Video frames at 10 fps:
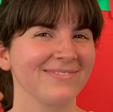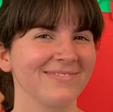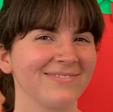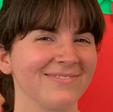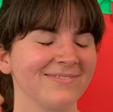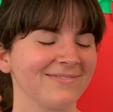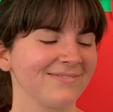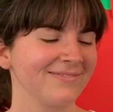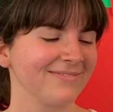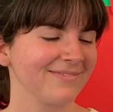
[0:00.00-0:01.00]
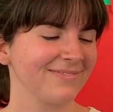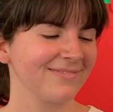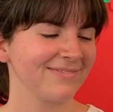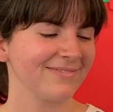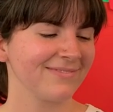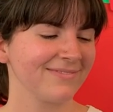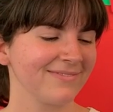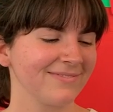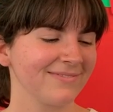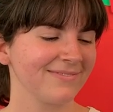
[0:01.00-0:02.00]

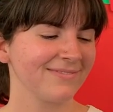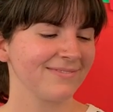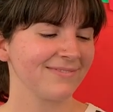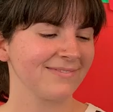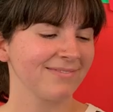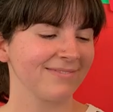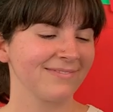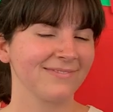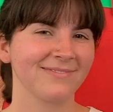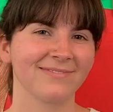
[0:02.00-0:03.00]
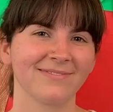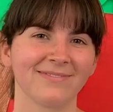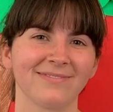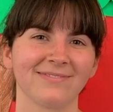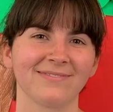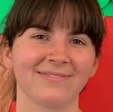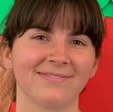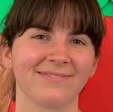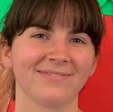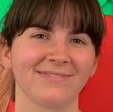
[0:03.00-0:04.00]

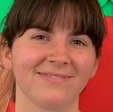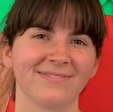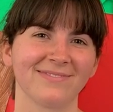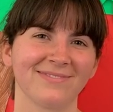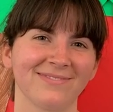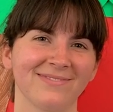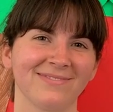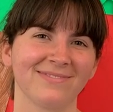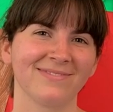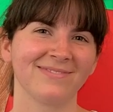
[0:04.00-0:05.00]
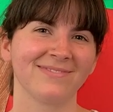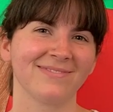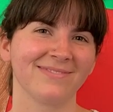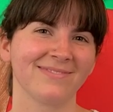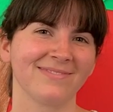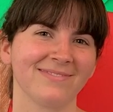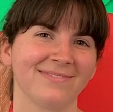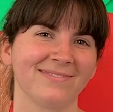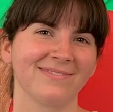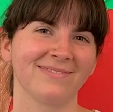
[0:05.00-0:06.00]

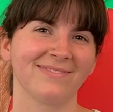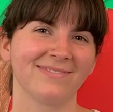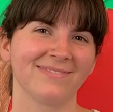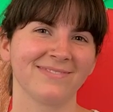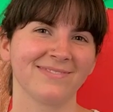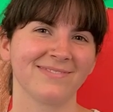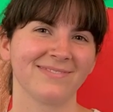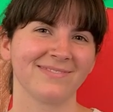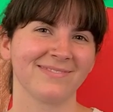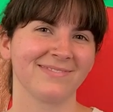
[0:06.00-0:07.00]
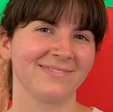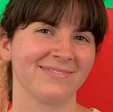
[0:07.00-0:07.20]
No words are spoken by the person on screen.